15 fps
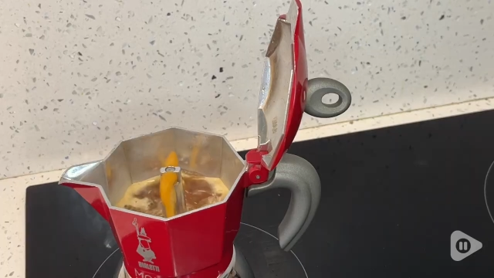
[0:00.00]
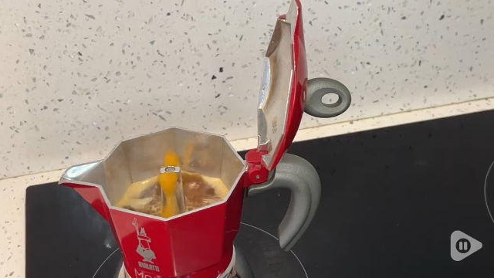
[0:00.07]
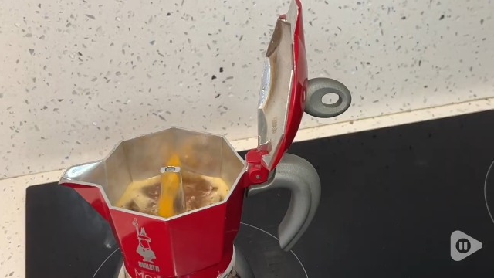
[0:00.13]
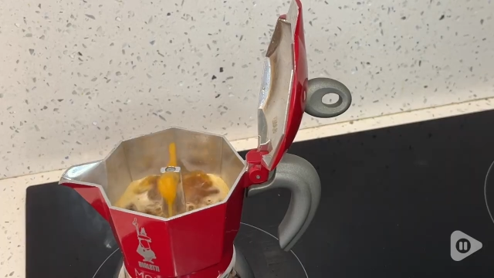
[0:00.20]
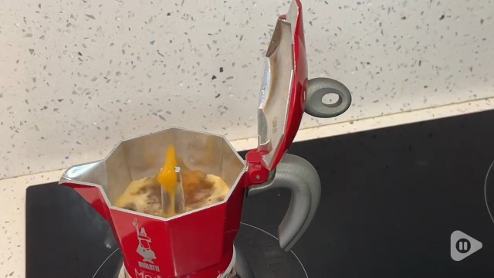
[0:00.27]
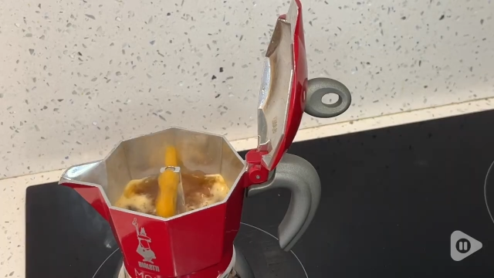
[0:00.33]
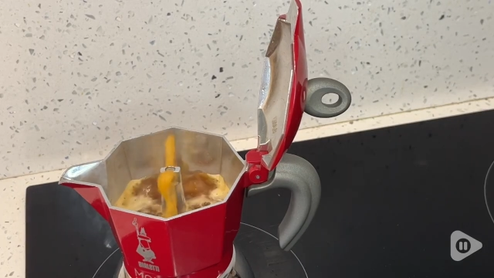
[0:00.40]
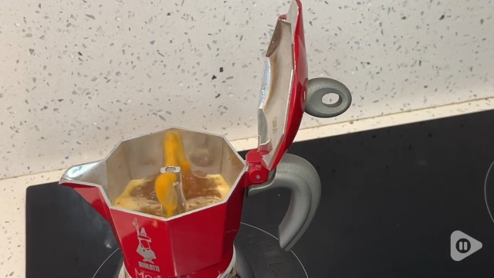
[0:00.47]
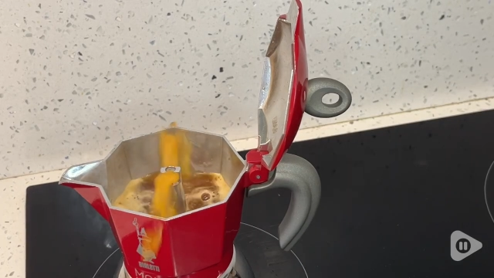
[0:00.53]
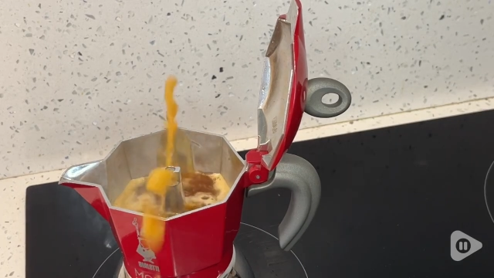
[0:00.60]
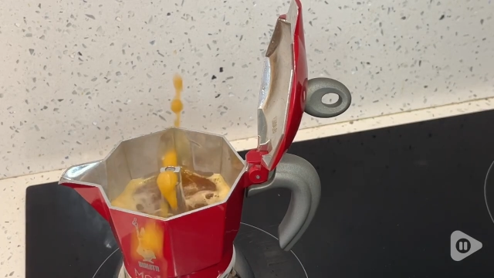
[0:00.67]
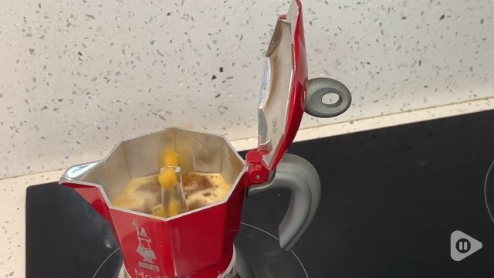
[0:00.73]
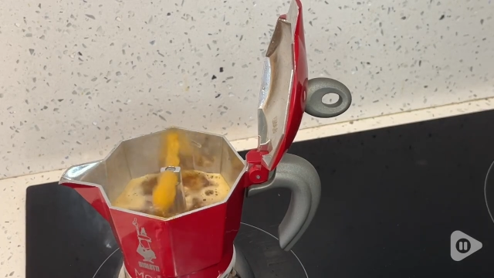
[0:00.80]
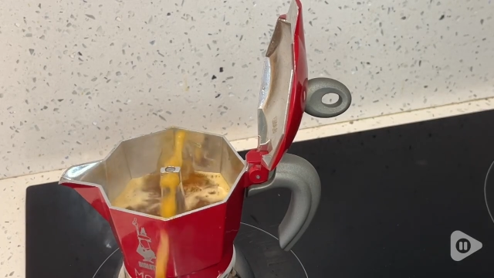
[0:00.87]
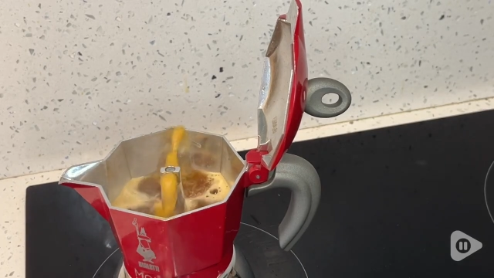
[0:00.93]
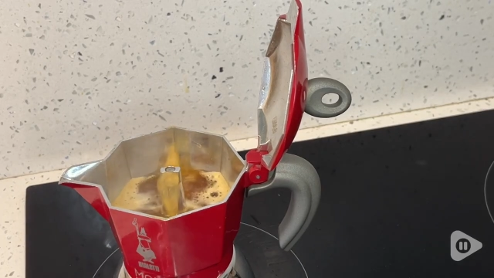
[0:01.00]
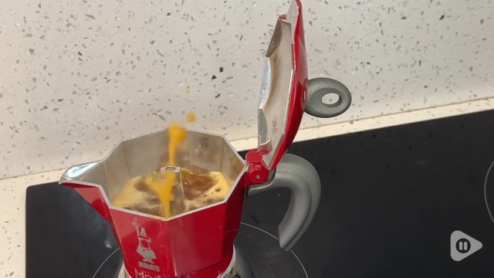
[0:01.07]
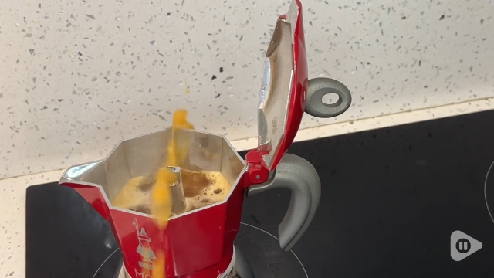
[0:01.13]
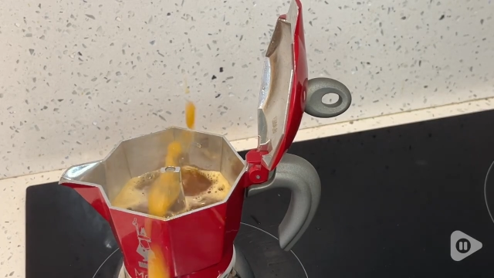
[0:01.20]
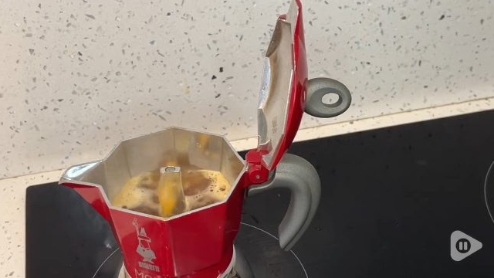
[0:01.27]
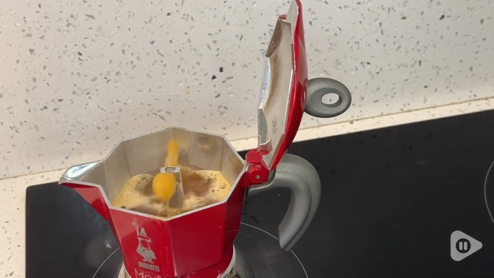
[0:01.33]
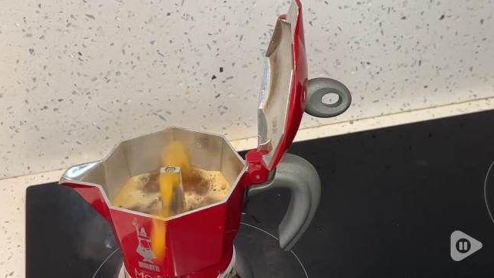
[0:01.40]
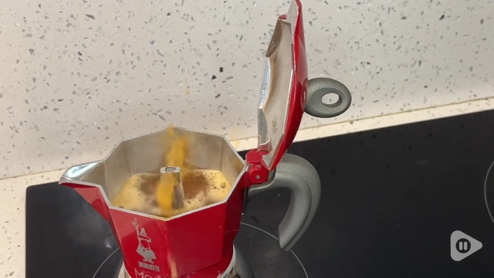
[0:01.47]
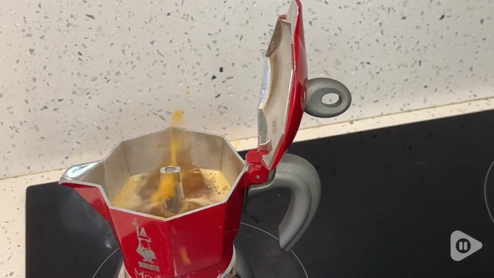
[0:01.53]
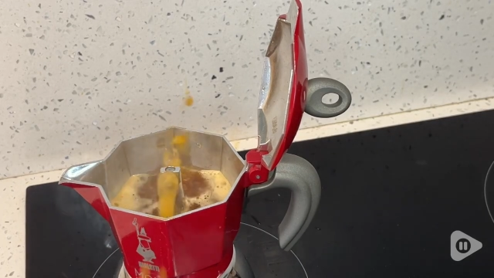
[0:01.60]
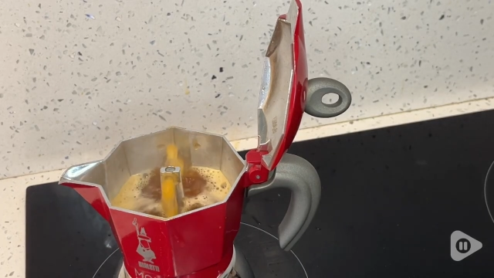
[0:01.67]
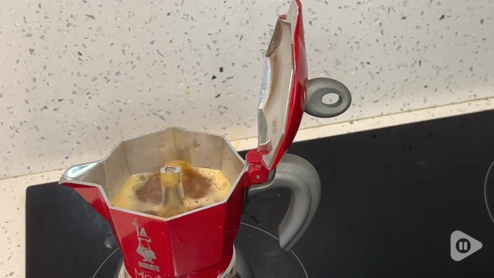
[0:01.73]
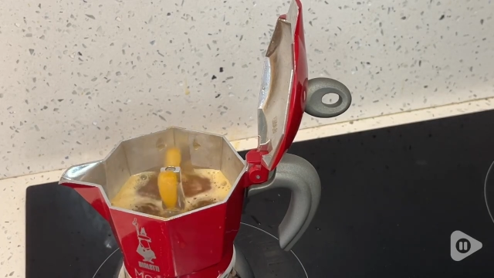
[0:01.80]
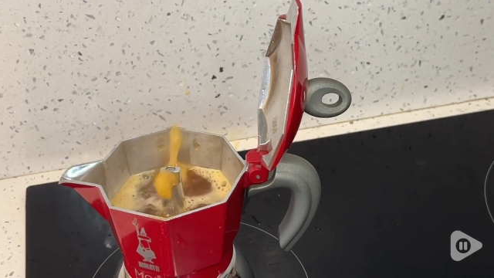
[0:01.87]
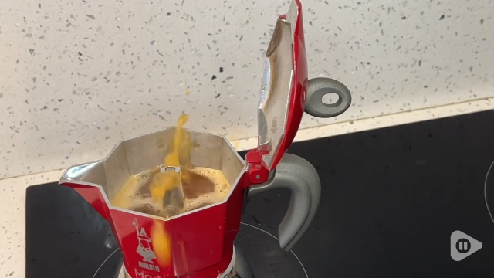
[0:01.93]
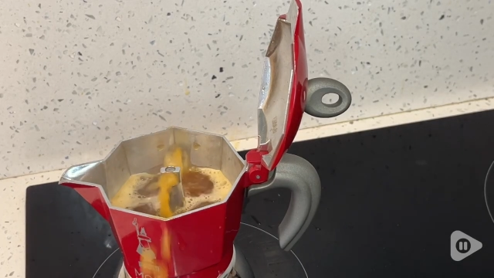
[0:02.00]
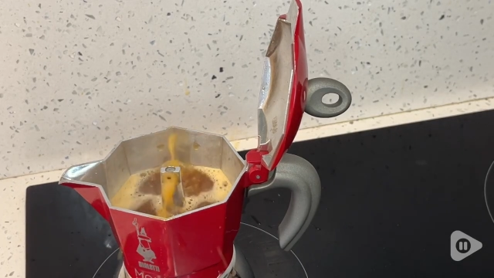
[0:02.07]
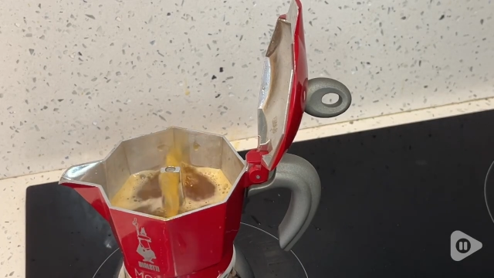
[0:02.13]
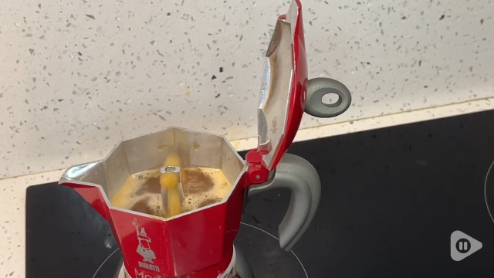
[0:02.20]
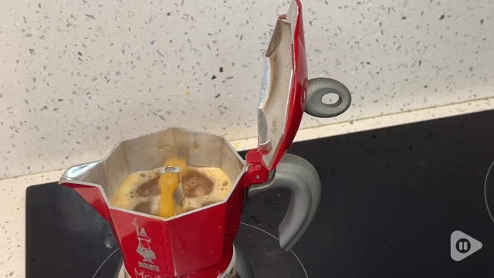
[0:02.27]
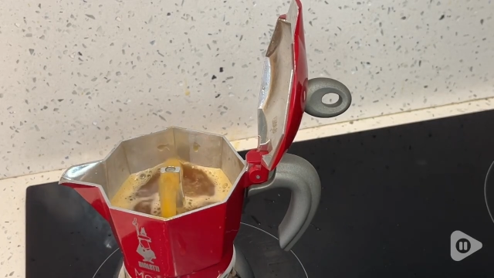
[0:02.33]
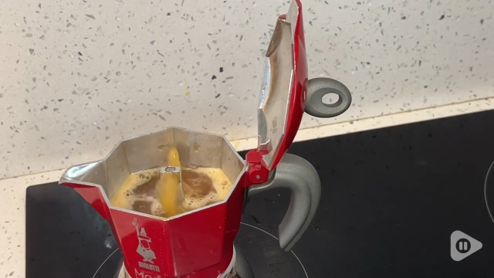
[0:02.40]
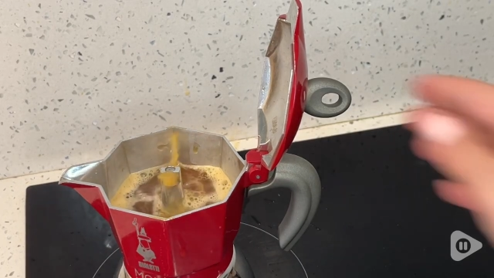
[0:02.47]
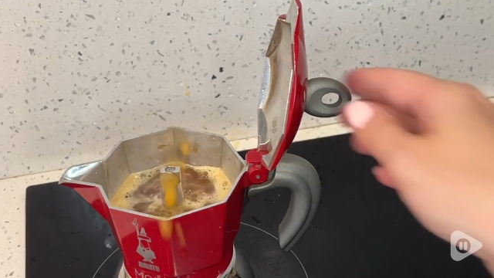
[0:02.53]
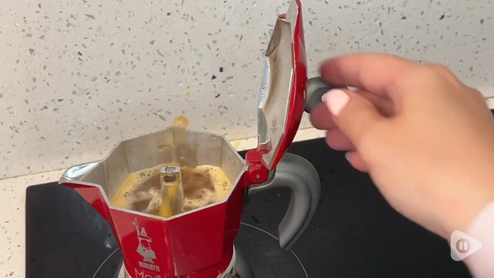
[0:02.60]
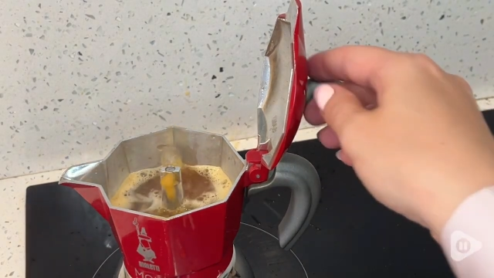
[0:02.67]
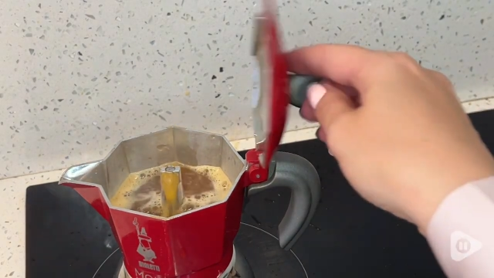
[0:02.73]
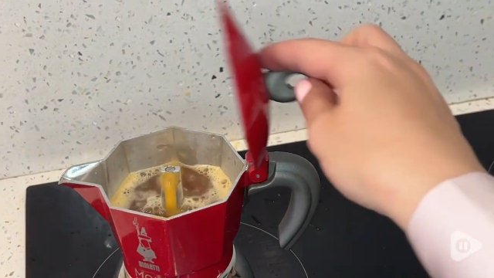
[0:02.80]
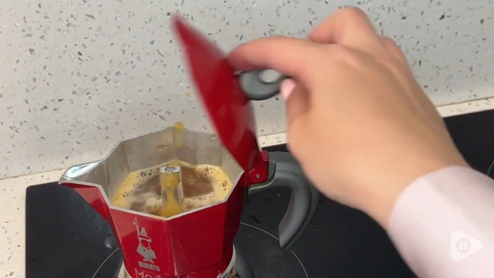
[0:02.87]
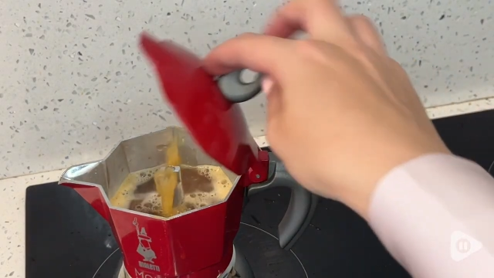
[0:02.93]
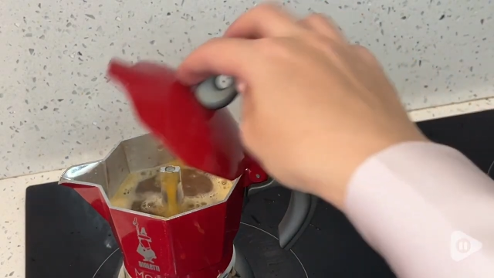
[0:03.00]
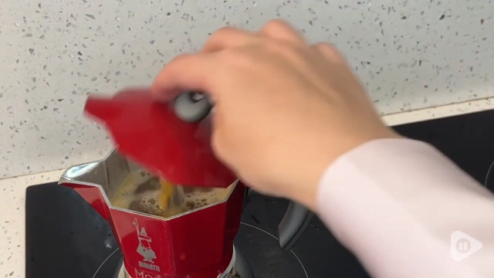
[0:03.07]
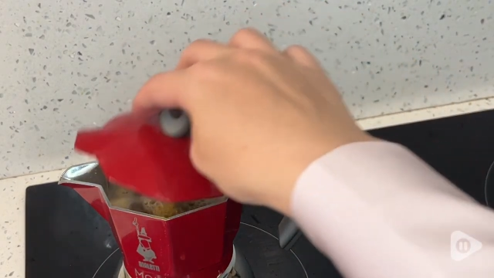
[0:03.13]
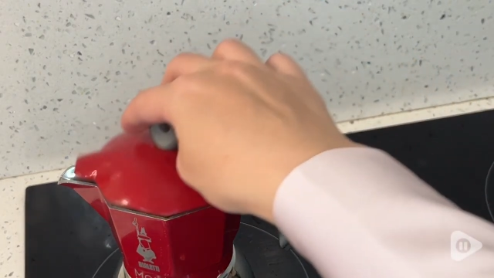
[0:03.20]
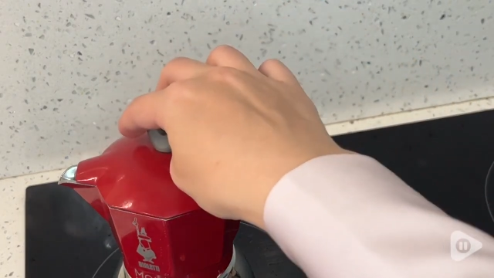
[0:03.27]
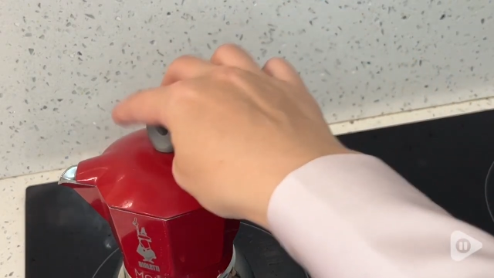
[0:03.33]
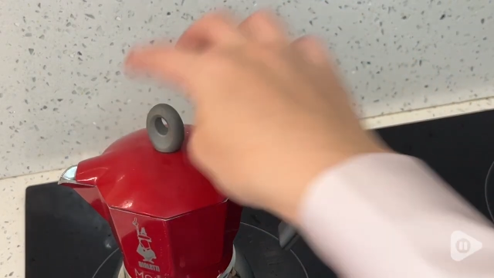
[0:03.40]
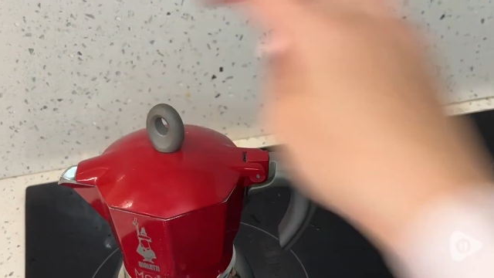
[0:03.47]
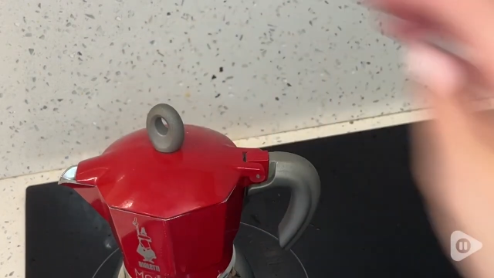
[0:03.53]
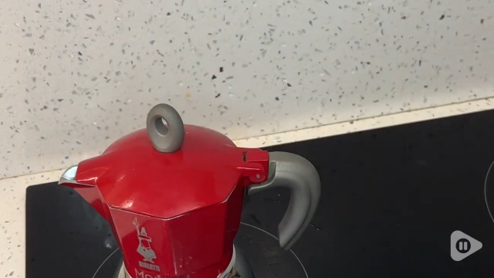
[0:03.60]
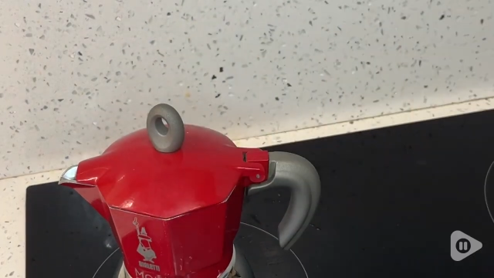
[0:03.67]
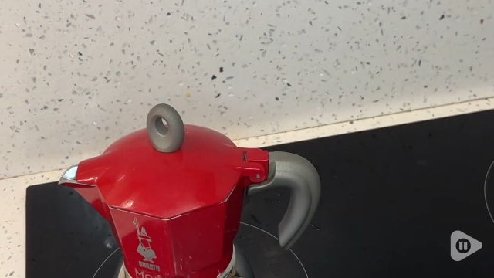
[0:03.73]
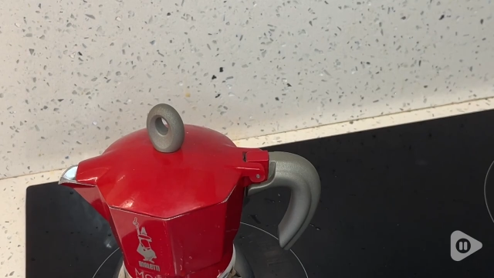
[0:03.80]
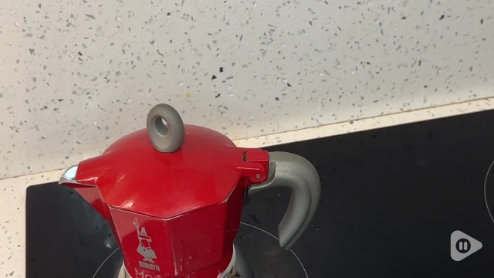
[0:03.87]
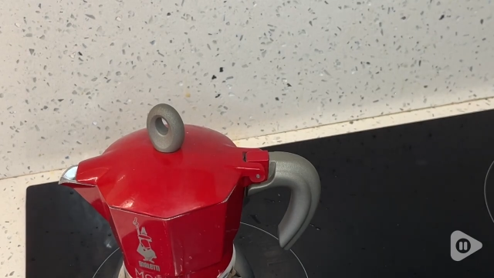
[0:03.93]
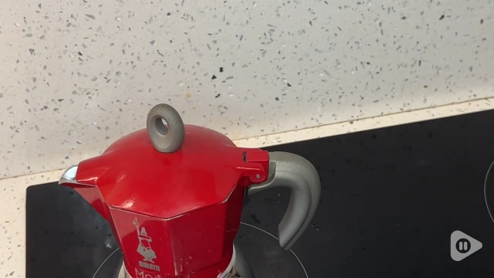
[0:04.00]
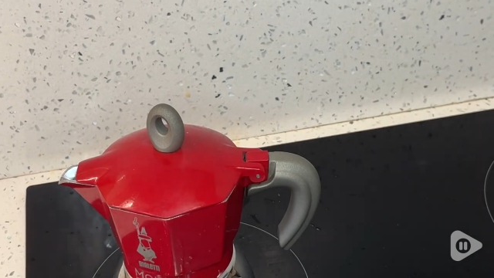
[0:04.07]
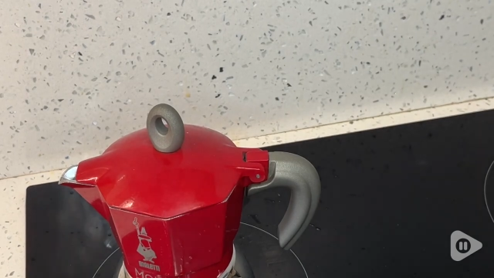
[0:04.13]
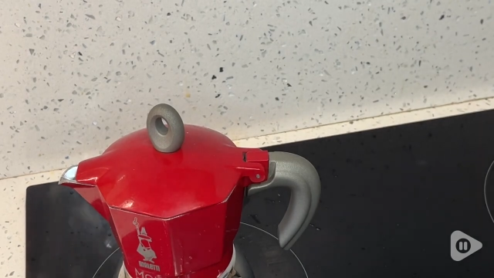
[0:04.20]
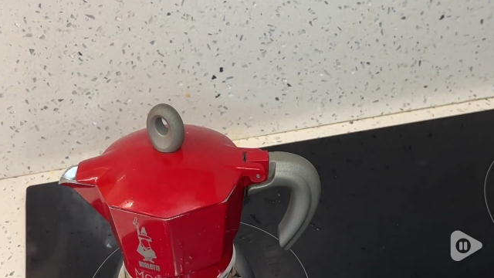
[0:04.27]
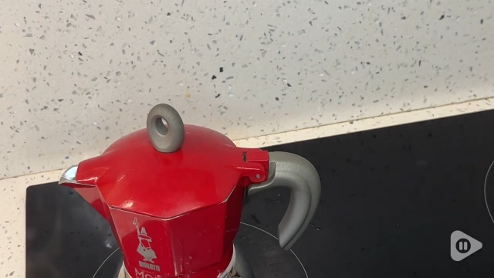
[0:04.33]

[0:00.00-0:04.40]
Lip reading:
[unreadable: no face in view]